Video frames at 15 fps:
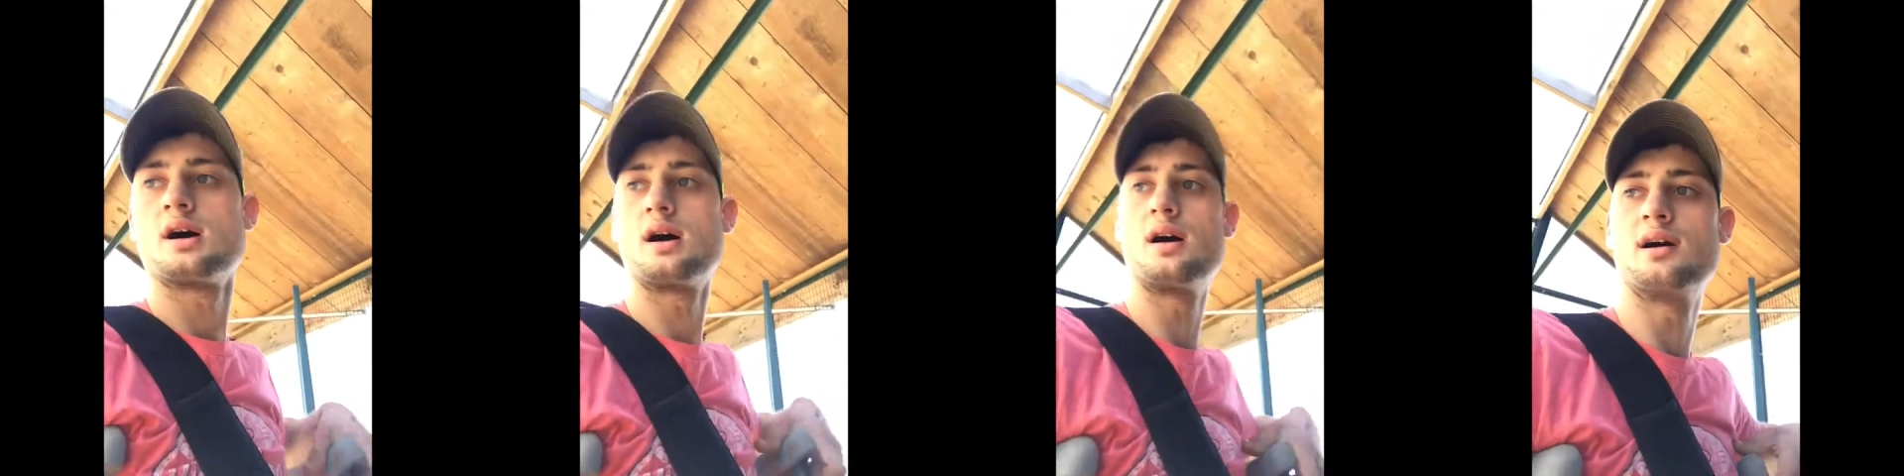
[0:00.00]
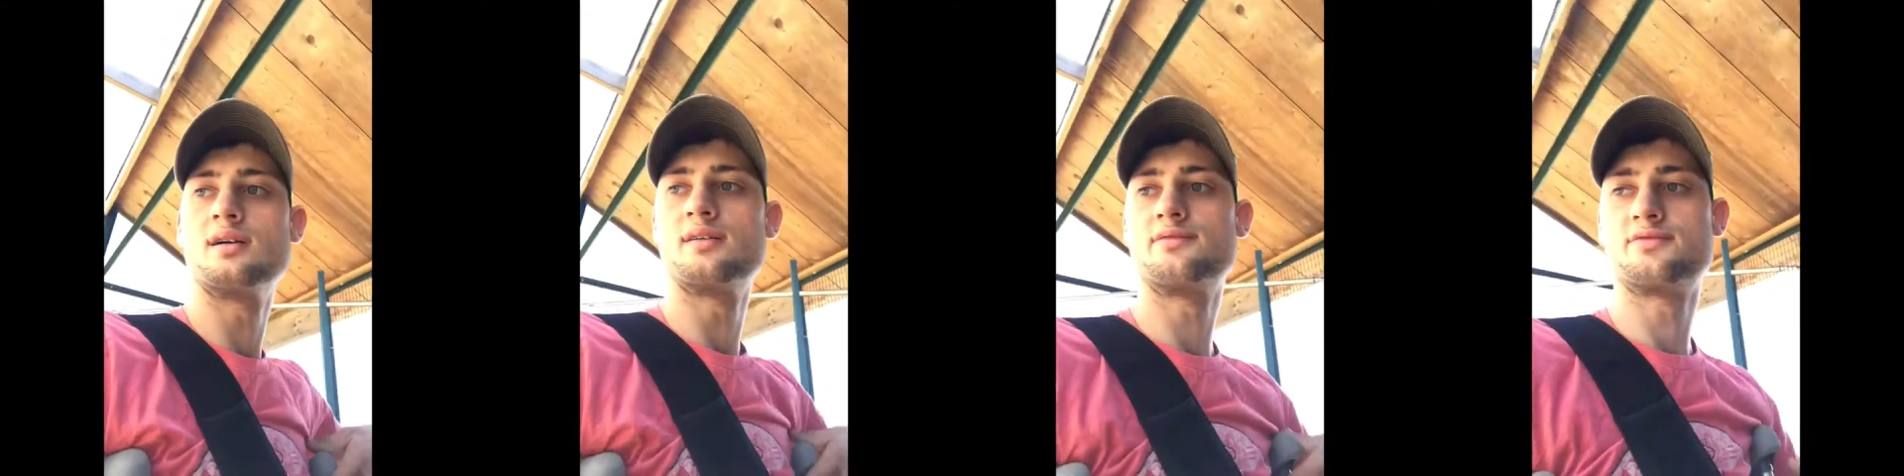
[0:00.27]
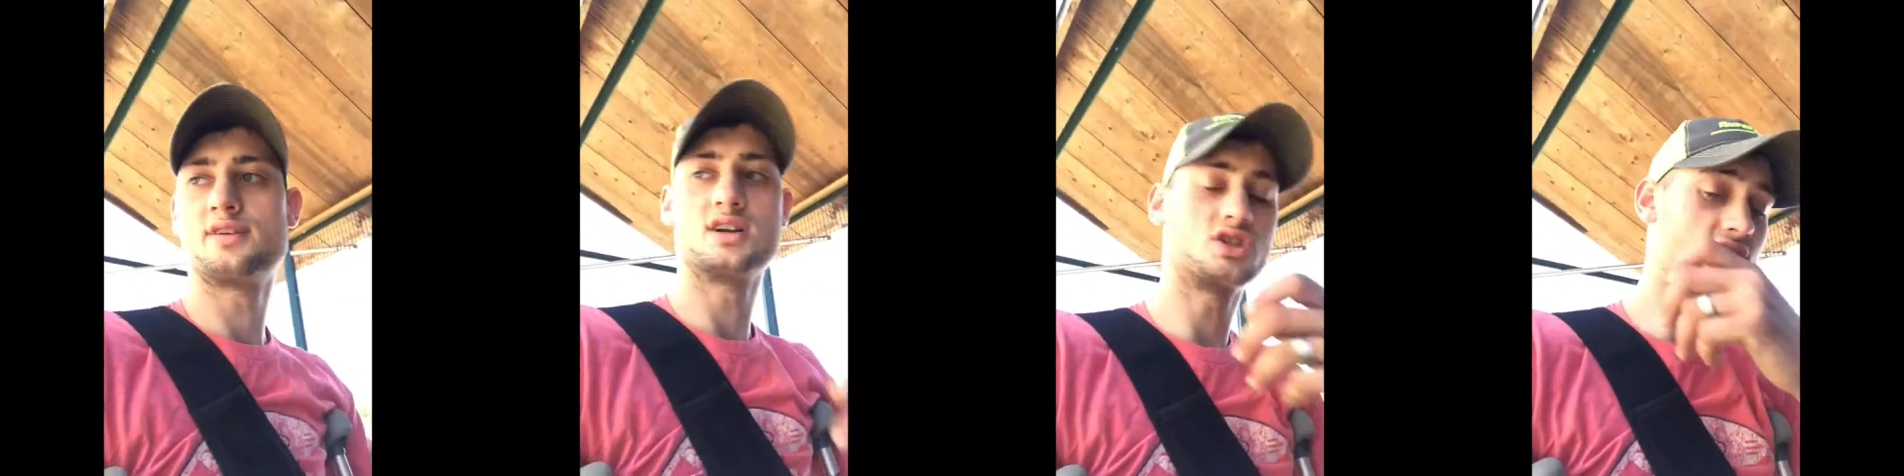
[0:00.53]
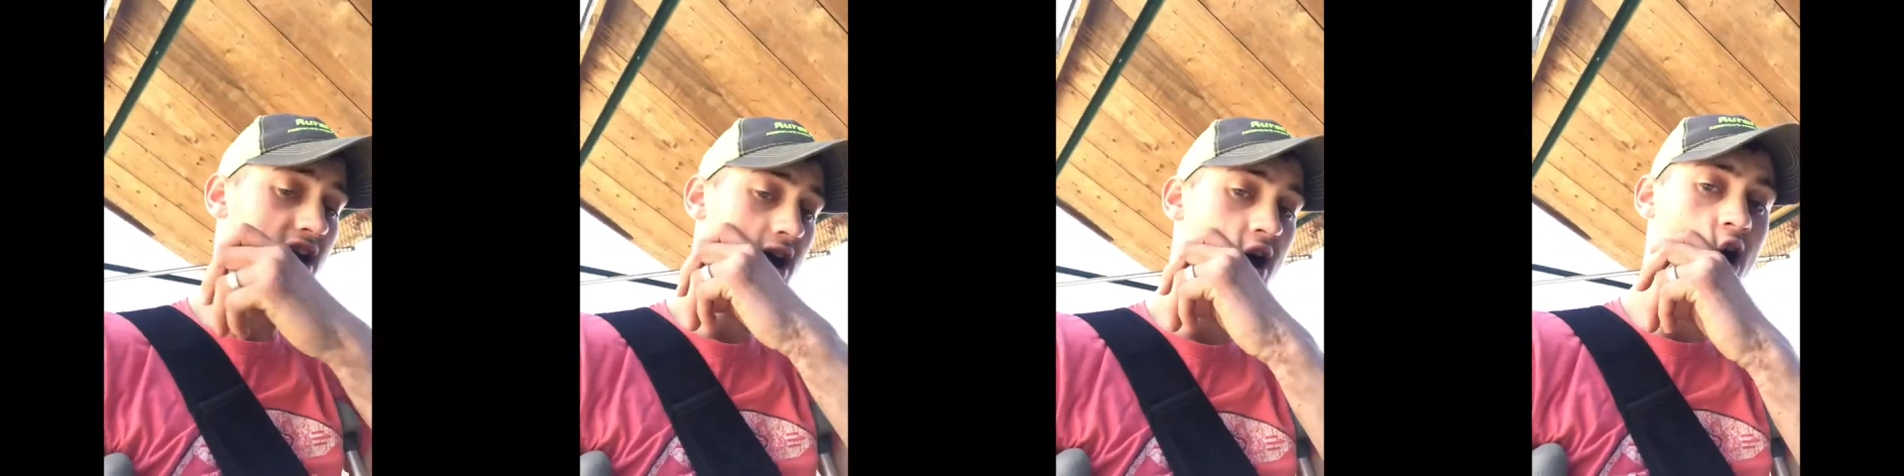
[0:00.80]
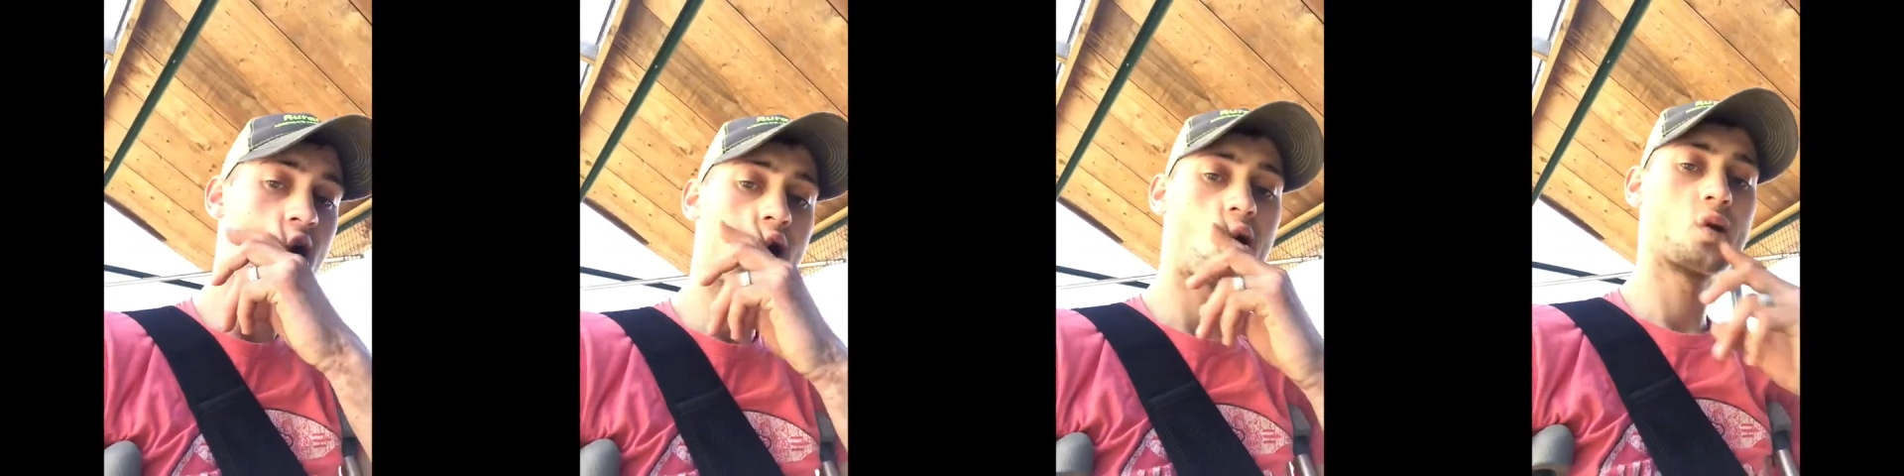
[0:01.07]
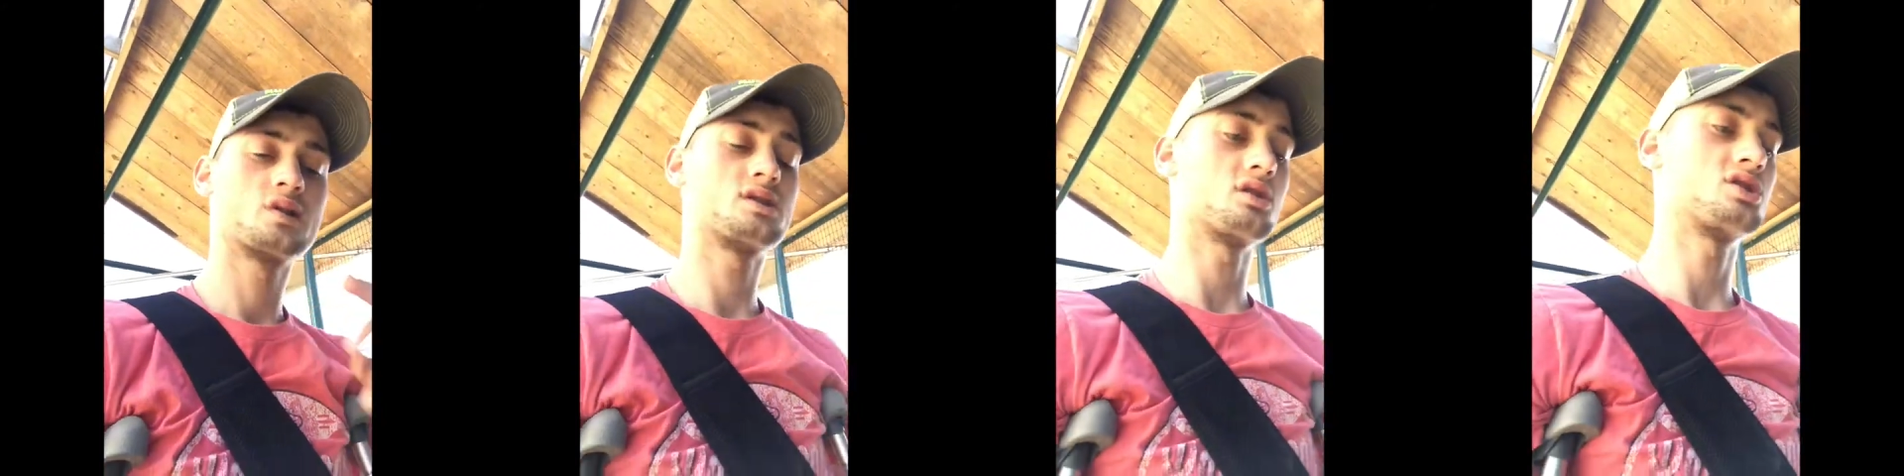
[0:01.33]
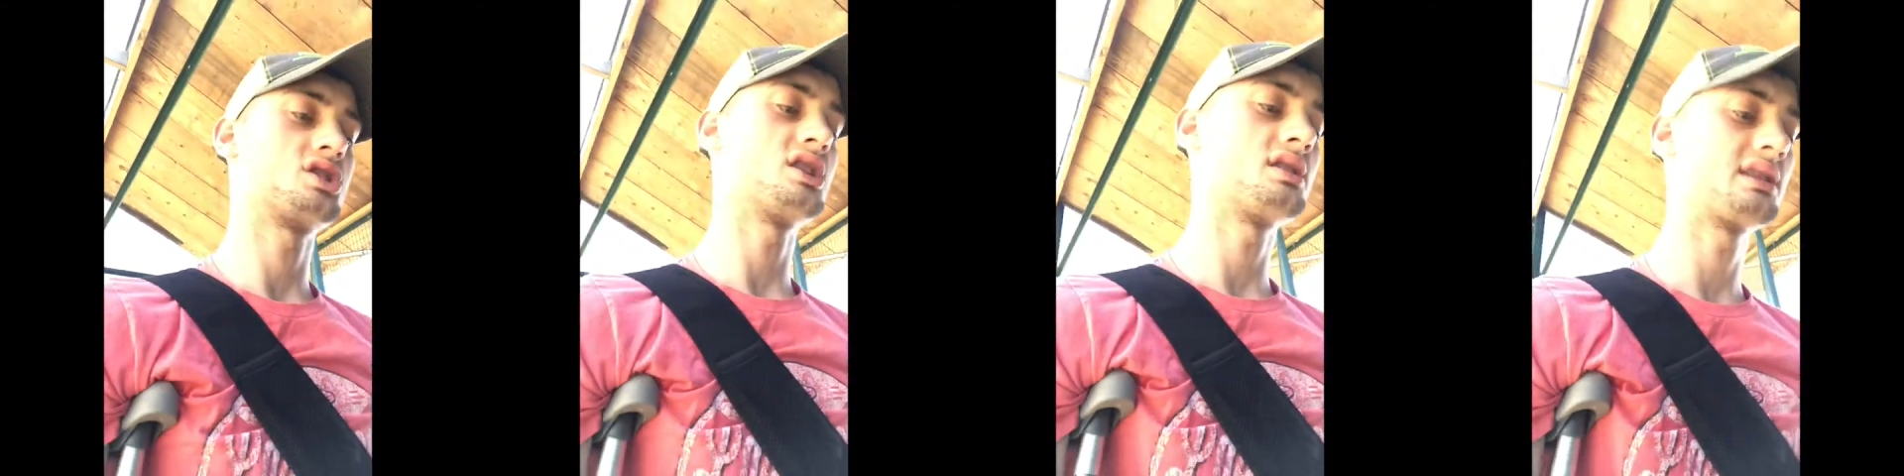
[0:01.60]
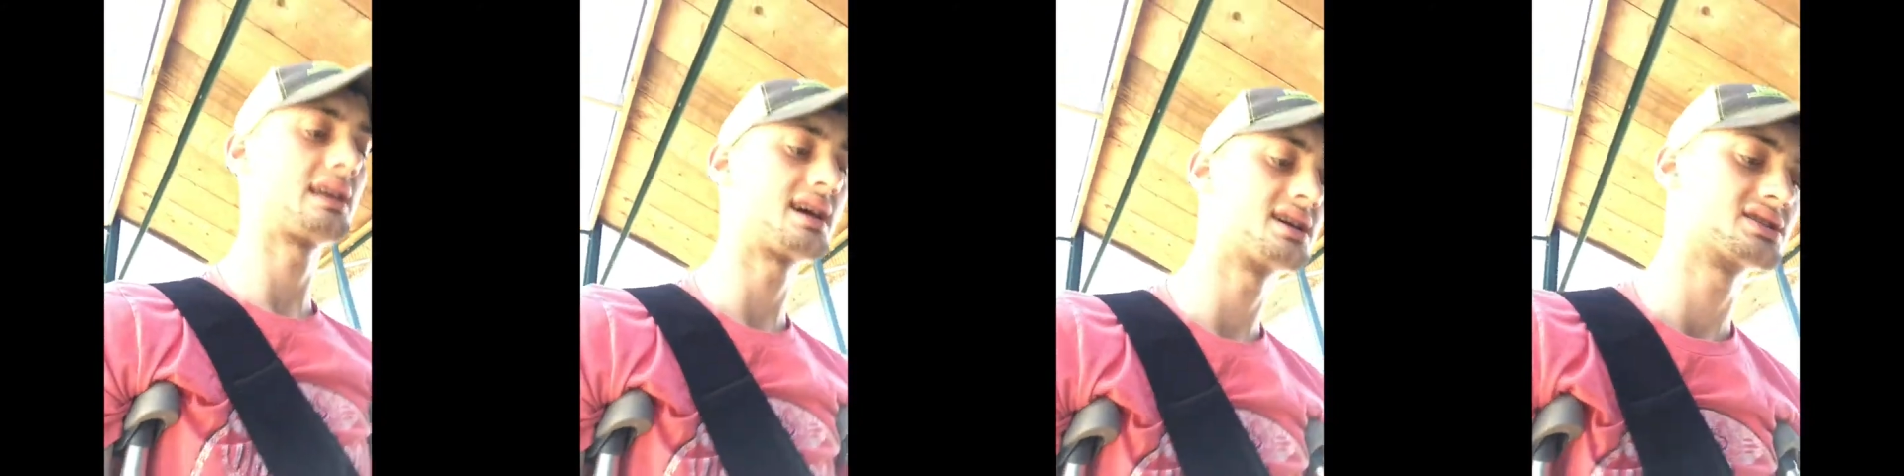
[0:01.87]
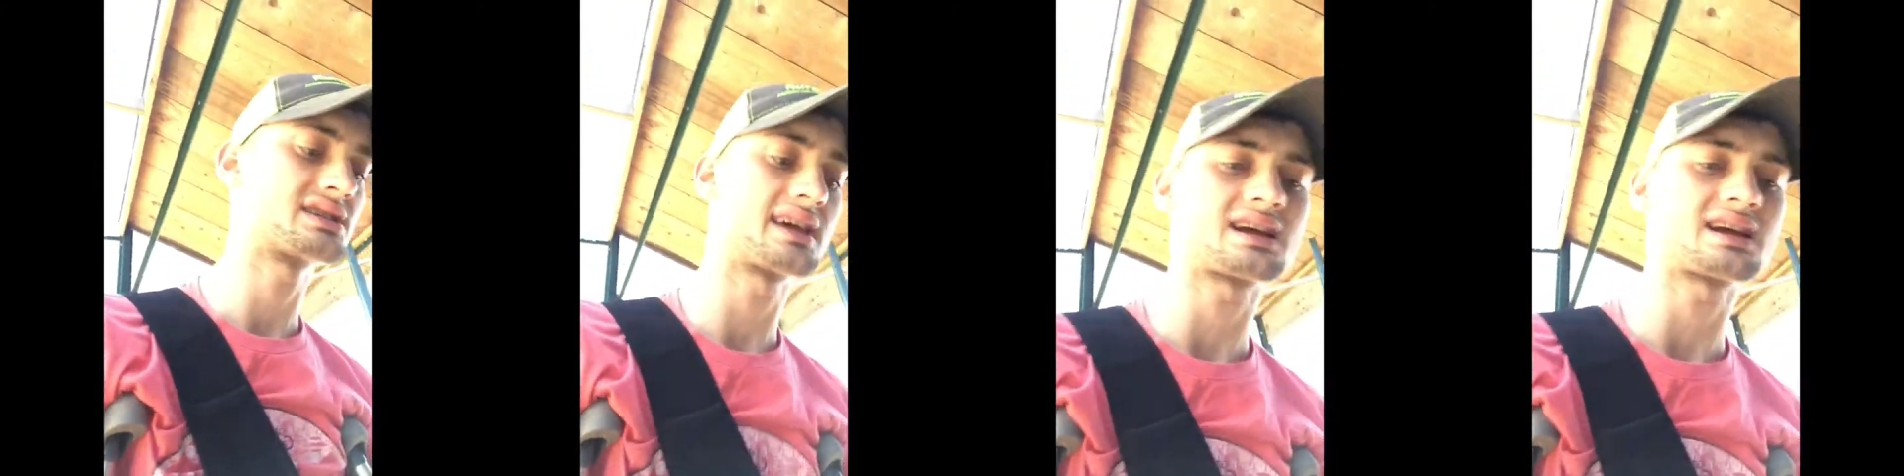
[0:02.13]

of JR. So she lays